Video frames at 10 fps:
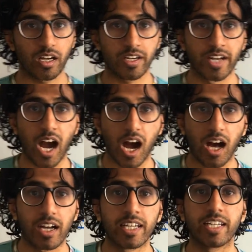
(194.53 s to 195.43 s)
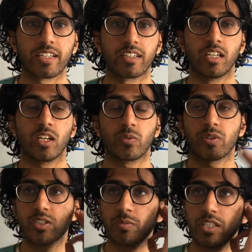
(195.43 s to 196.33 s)
dhalin,
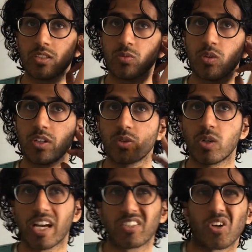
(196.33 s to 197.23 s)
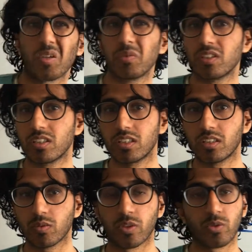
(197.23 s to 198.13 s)
which means one who has armor,
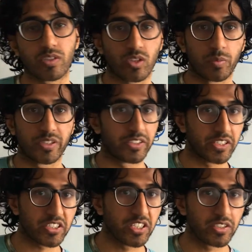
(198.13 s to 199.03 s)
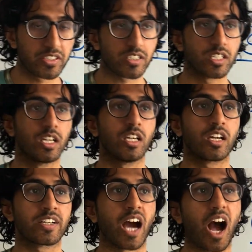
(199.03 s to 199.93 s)
one who has armor. The dictionary says
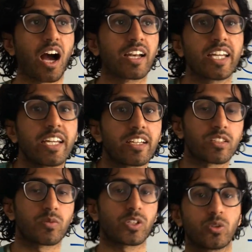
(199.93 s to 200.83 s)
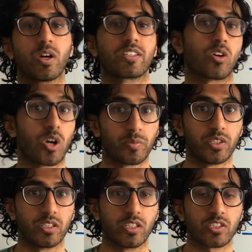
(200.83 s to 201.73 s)
dhalin is one who has
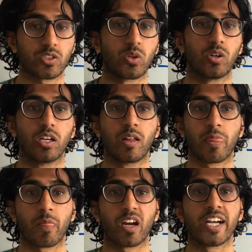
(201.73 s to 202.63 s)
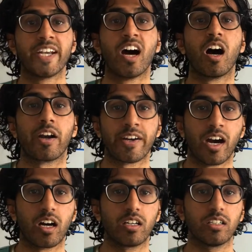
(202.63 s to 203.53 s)
armor. So da,
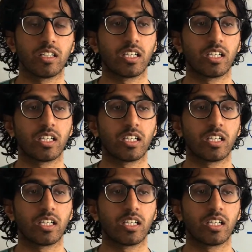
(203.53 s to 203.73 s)
da,